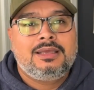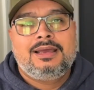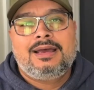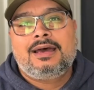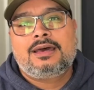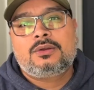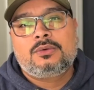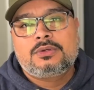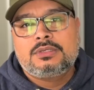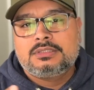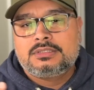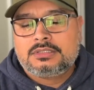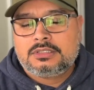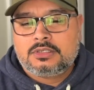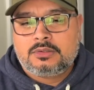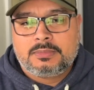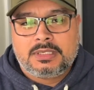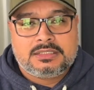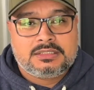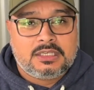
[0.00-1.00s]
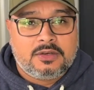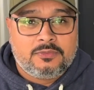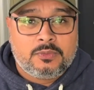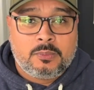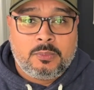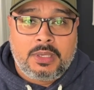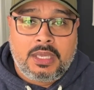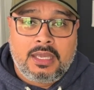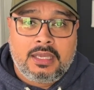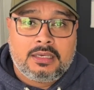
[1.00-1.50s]
I don't consider myself a
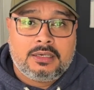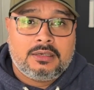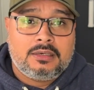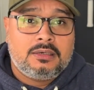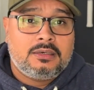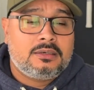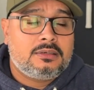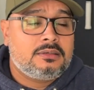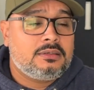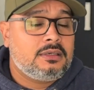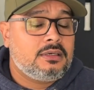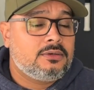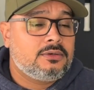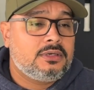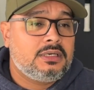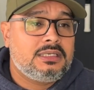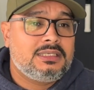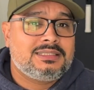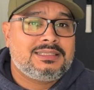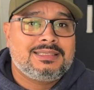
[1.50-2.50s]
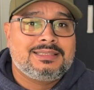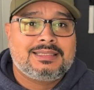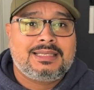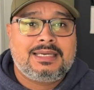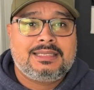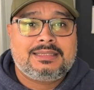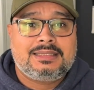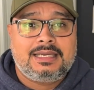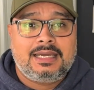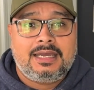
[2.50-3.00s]
banger or anything
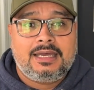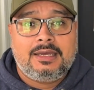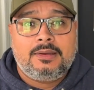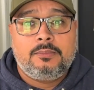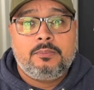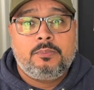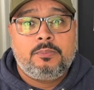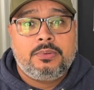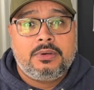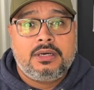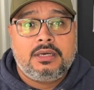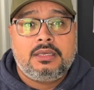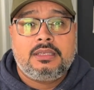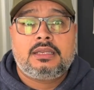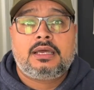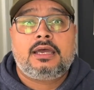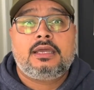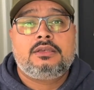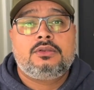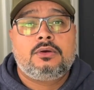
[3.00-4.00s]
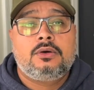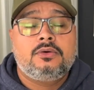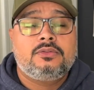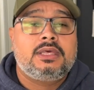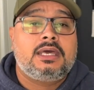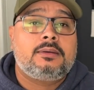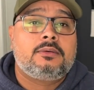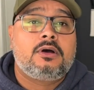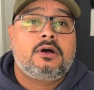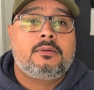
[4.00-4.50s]
like that, but I know
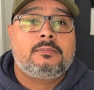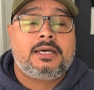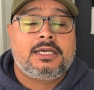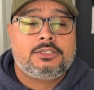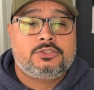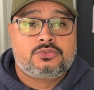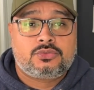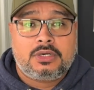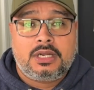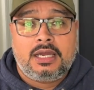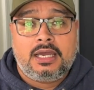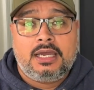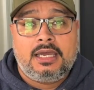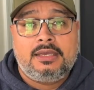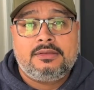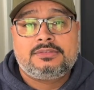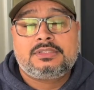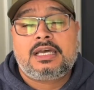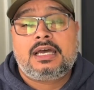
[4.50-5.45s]
that on my drives,